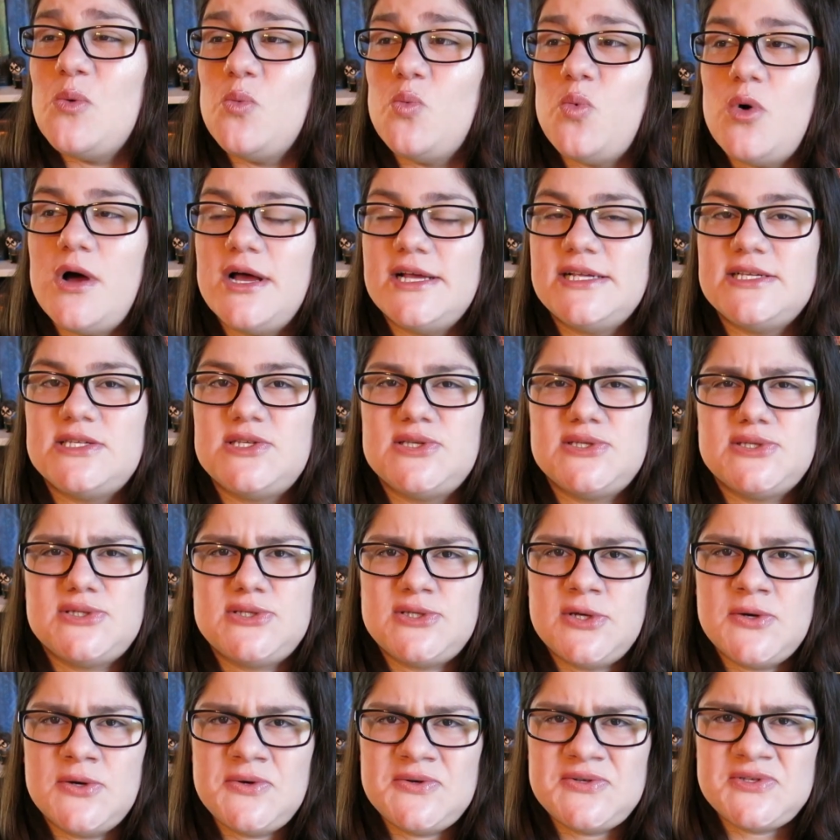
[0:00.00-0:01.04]
was
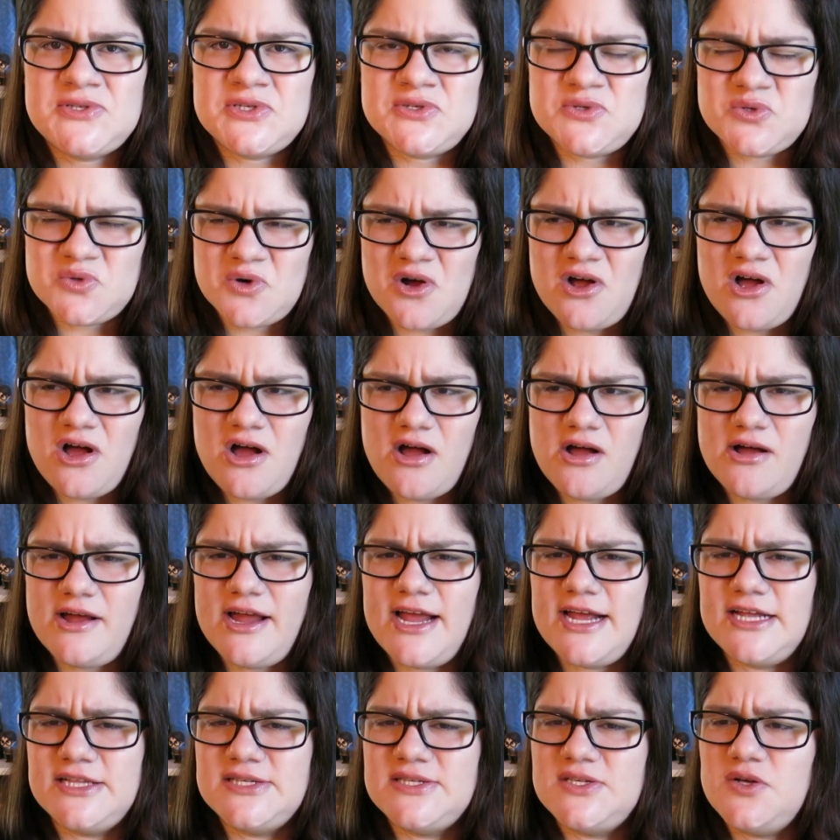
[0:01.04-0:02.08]
so strong
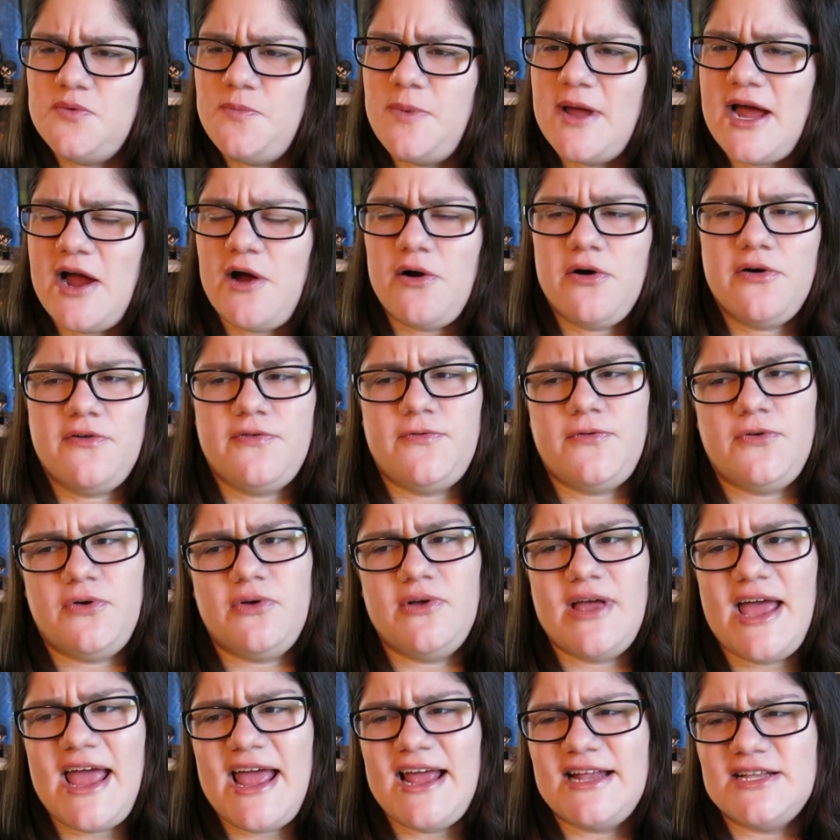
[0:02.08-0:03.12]
and so
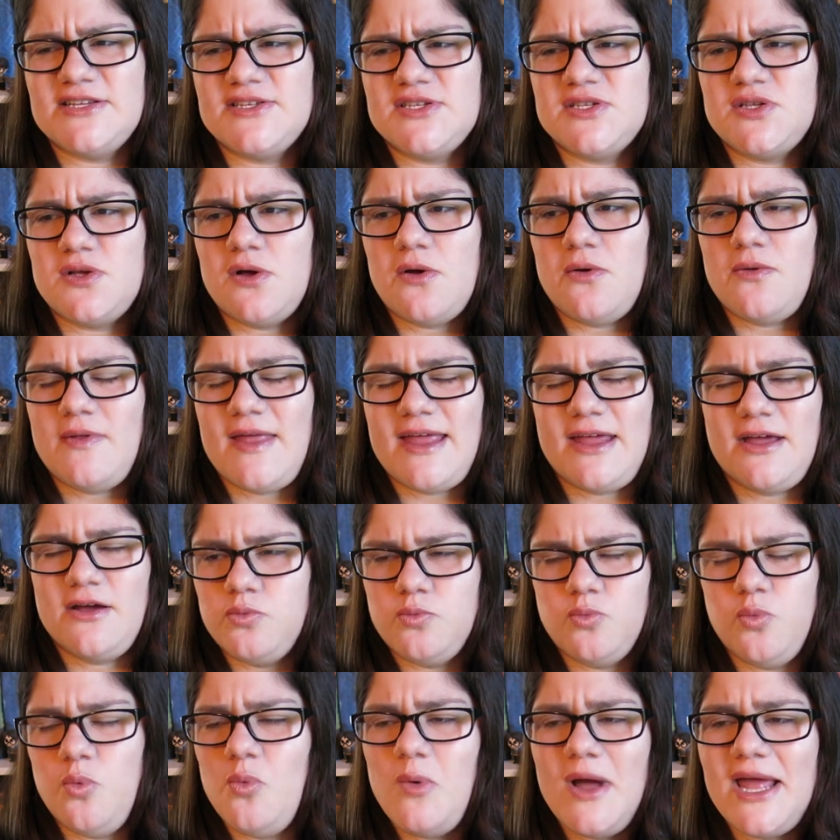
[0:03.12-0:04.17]
powerful and so like
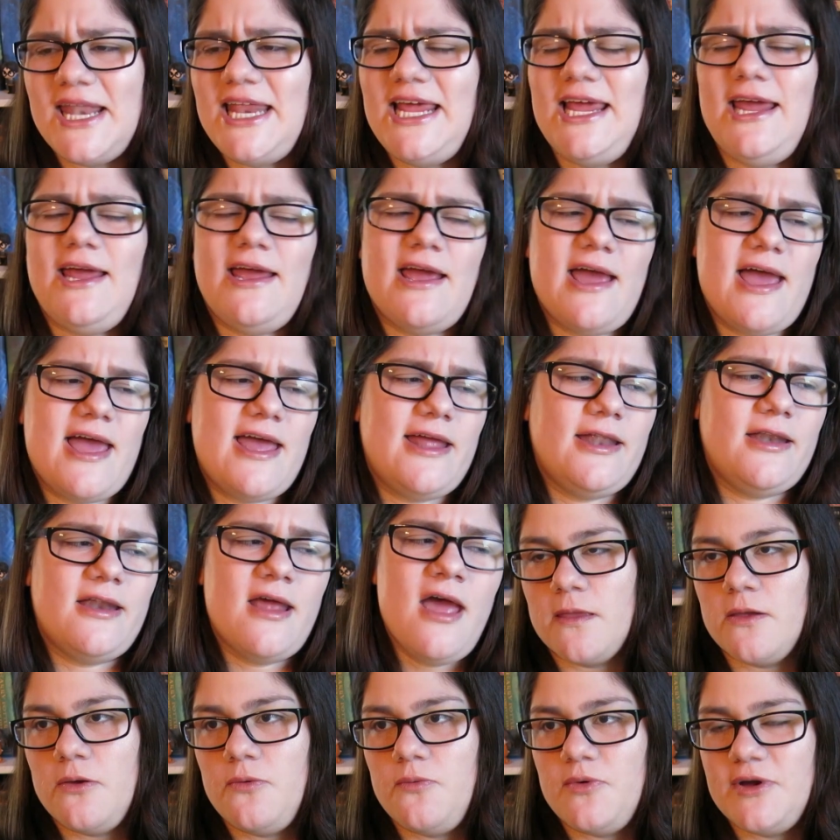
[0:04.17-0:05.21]
witty, and
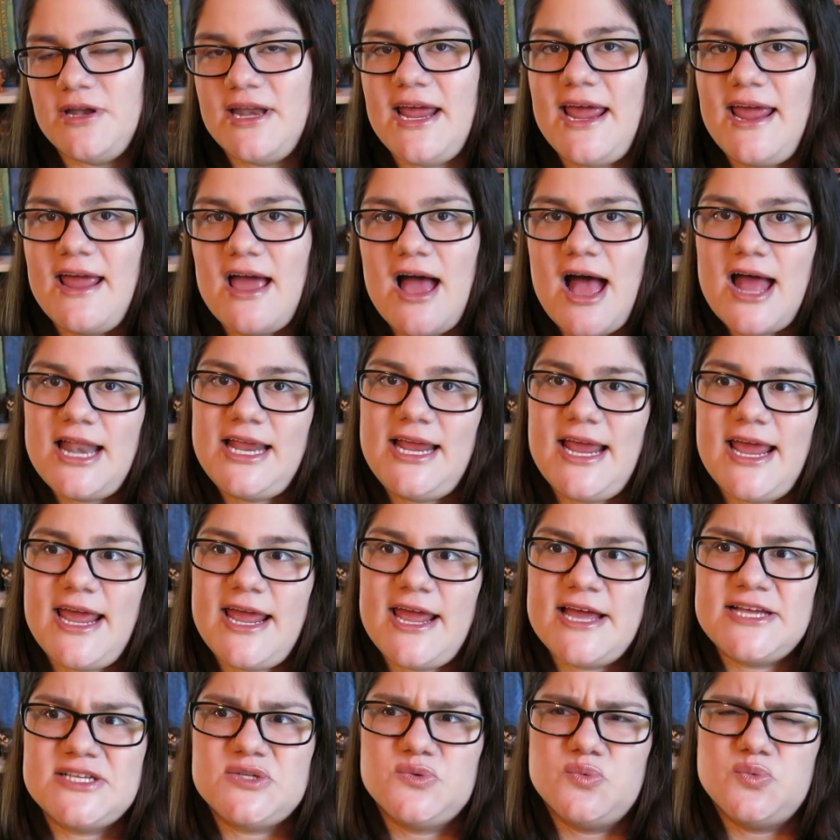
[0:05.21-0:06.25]
Renee Ahdieh
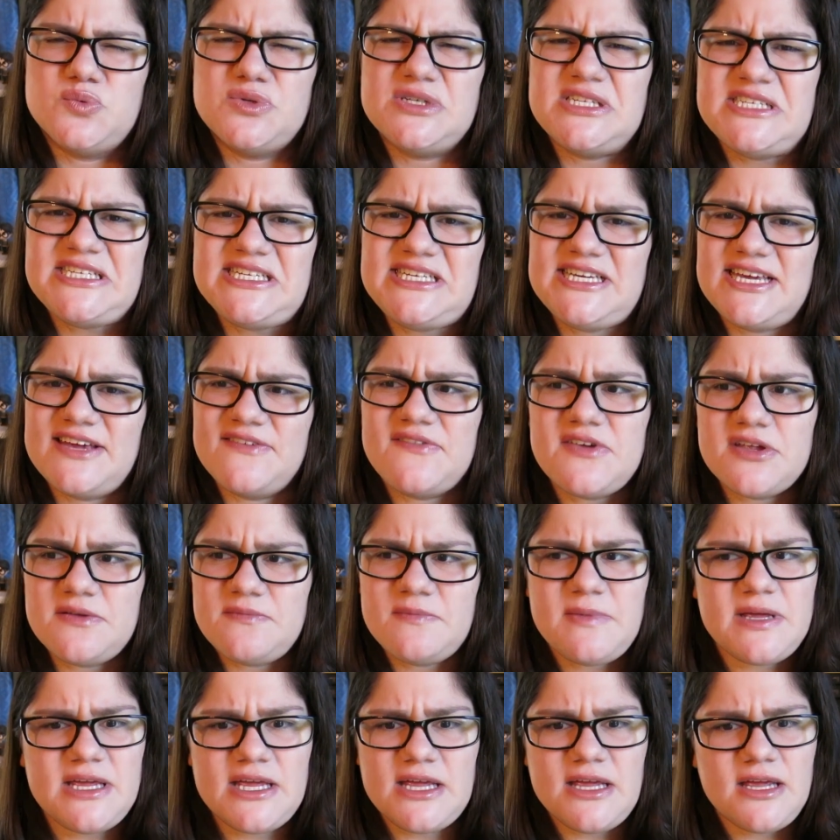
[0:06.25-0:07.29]
has really given
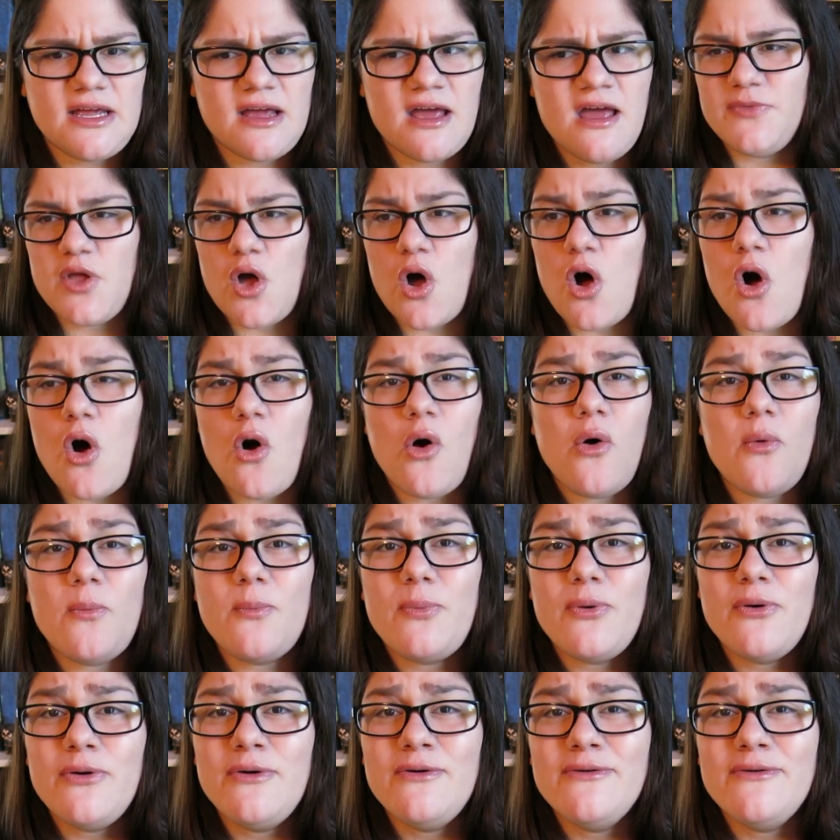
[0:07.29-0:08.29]
me hope